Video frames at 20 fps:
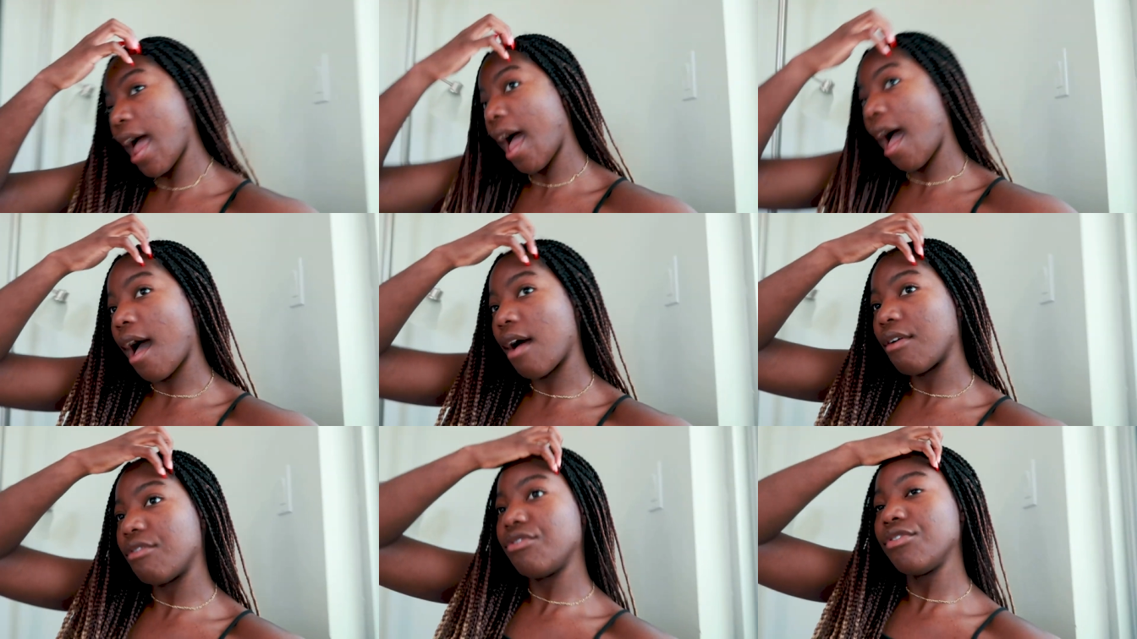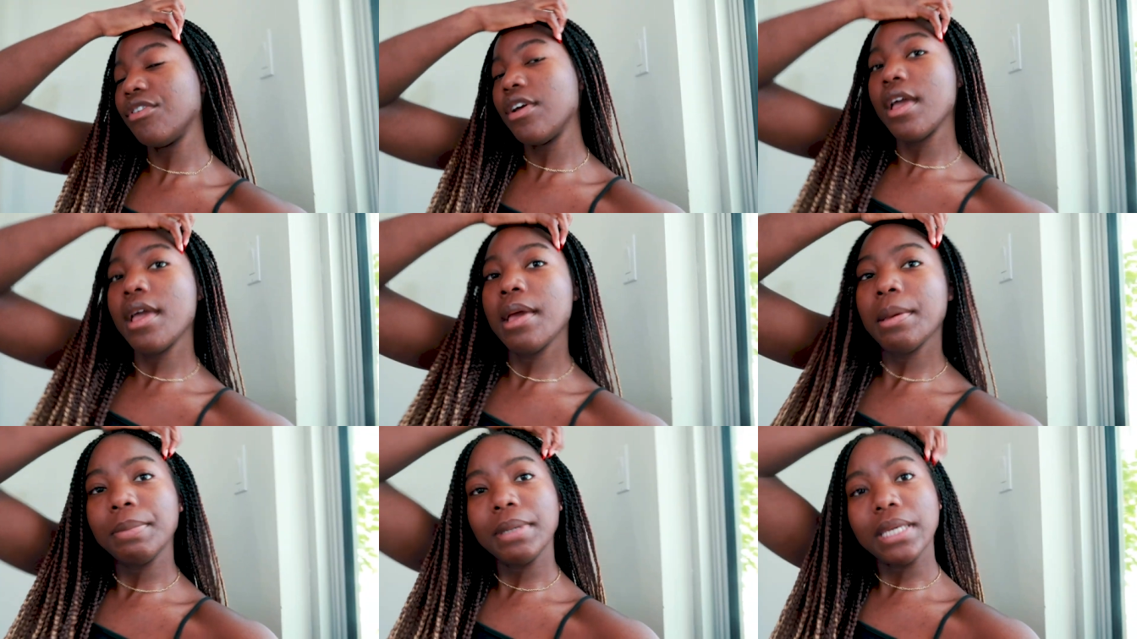have
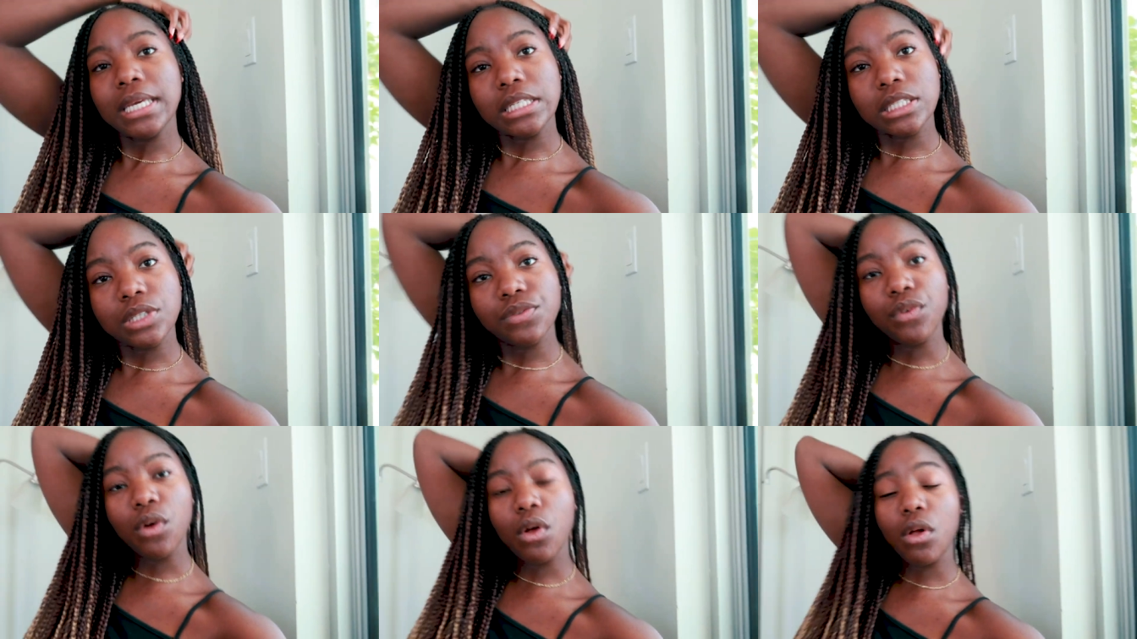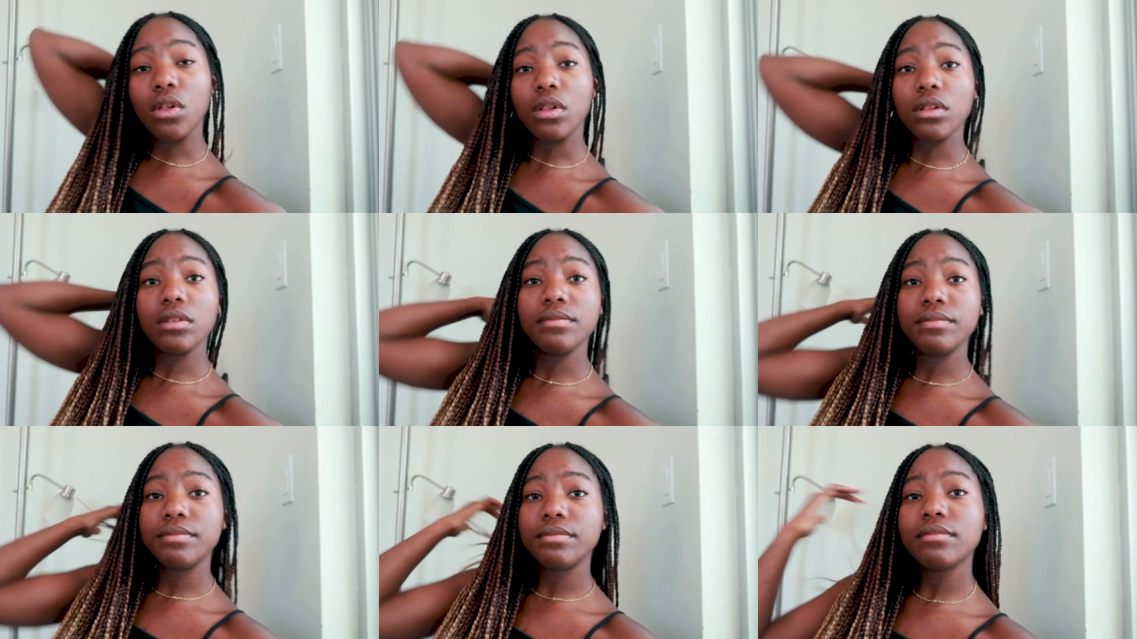
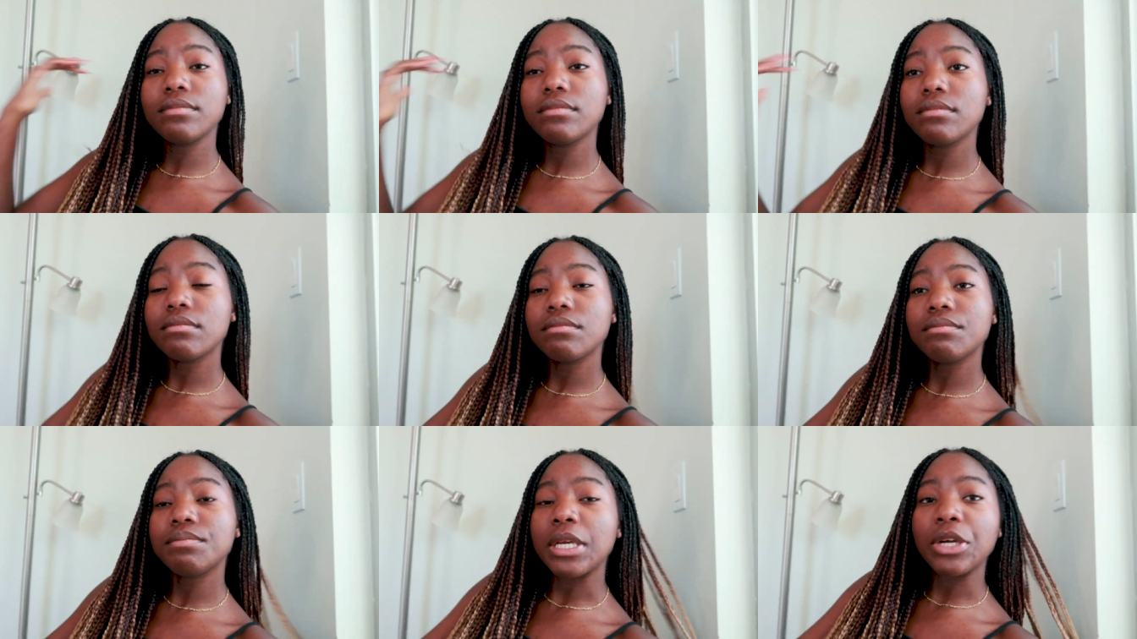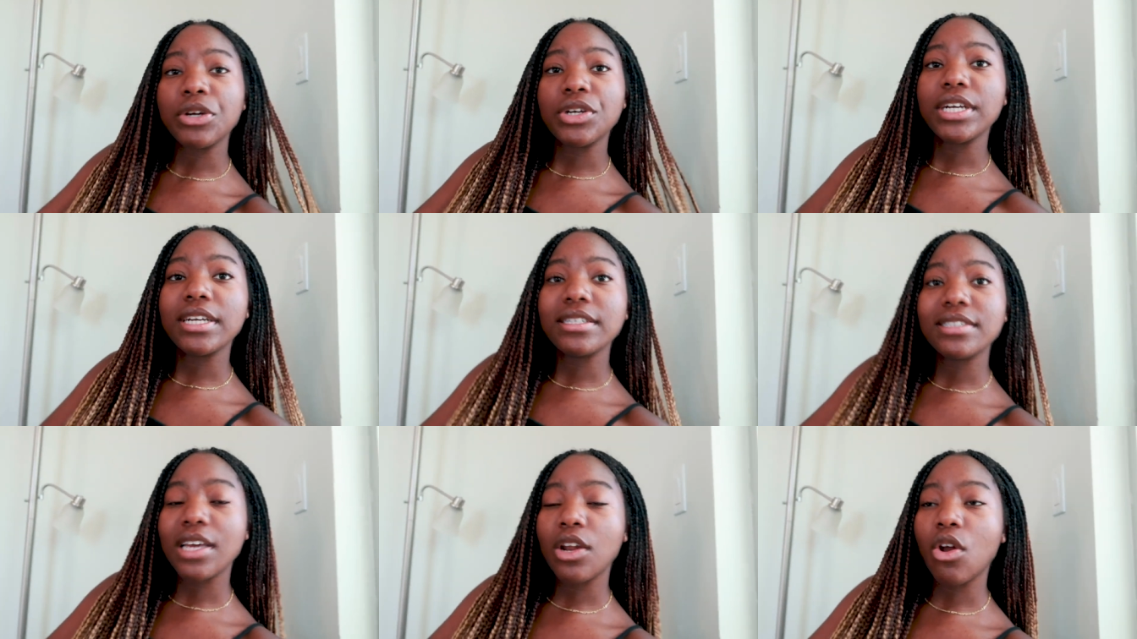peaceful
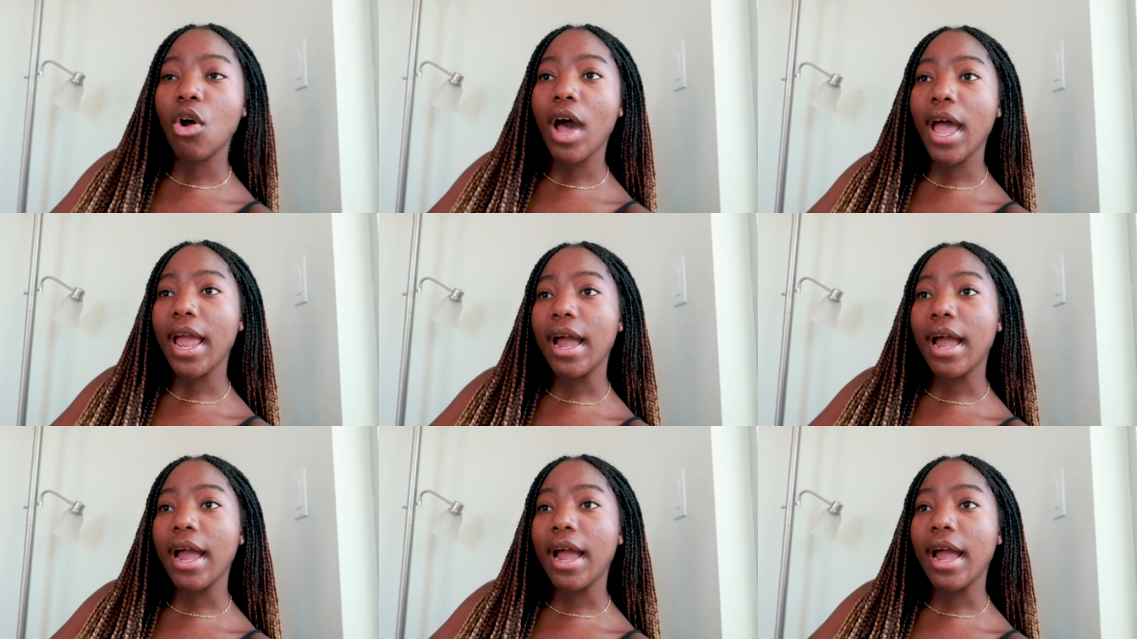periods at all.